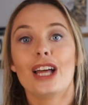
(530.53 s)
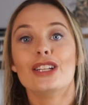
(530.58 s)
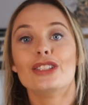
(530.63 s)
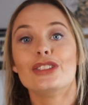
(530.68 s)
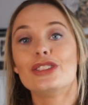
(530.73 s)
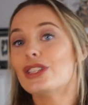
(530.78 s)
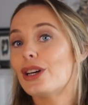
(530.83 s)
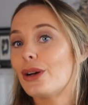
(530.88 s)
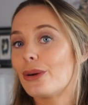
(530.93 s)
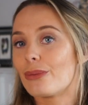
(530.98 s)

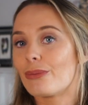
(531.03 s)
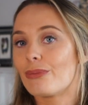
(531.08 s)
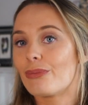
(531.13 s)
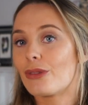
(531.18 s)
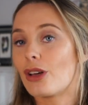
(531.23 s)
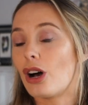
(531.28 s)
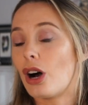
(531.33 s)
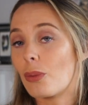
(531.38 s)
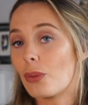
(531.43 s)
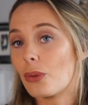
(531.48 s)
So,
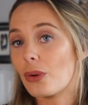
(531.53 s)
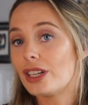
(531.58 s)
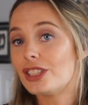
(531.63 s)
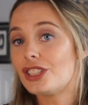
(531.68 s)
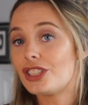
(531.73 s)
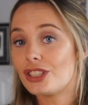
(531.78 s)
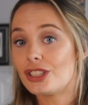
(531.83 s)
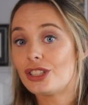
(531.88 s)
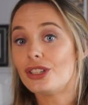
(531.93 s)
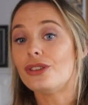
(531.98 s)

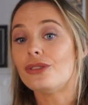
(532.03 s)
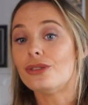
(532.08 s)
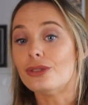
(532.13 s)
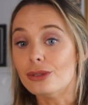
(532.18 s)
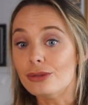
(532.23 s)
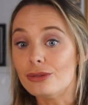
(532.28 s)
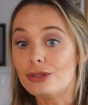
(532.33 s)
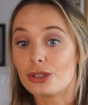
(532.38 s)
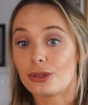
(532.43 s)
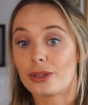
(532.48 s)
Operation
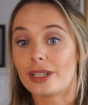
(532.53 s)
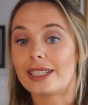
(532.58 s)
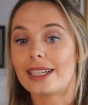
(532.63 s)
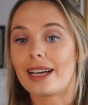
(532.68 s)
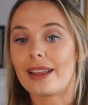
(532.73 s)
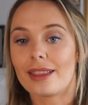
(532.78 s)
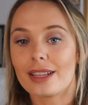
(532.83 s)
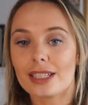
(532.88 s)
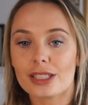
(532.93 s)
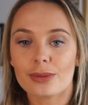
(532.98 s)
Yewtree.
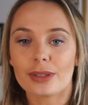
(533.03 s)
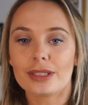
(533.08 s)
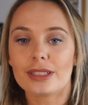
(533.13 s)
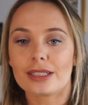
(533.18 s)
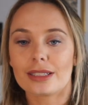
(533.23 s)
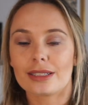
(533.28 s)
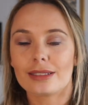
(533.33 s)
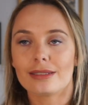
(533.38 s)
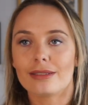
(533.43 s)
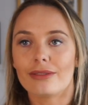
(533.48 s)
Now this
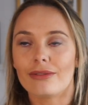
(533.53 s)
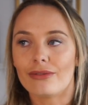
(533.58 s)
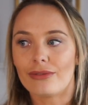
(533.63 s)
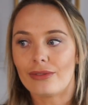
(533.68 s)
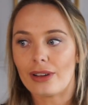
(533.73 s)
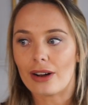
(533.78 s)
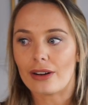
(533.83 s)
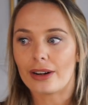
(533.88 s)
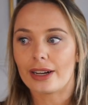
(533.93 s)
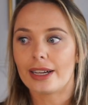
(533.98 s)
one's
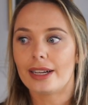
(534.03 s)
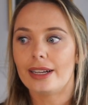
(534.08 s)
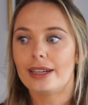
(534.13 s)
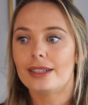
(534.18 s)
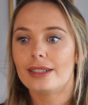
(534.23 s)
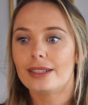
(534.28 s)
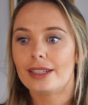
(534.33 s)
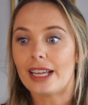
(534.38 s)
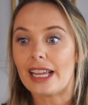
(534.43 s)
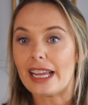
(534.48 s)

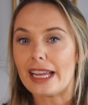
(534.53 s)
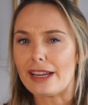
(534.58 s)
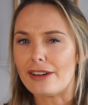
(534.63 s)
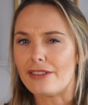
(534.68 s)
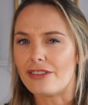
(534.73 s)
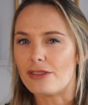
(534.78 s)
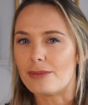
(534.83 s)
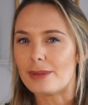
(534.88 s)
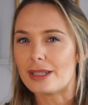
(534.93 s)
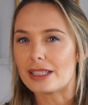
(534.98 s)
very
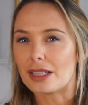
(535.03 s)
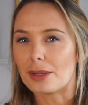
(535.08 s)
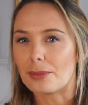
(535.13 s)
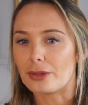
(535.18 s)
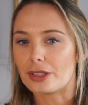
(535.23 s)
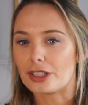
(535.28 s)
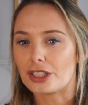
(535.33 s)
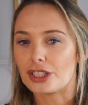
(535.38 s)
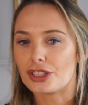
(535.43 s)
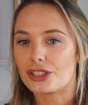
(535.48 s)
infamously
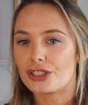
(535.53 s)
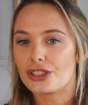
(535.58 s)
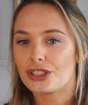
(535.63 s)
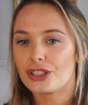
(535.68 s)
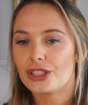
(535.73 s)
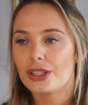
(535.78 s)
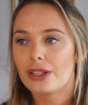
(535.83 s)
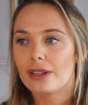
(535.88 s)
British.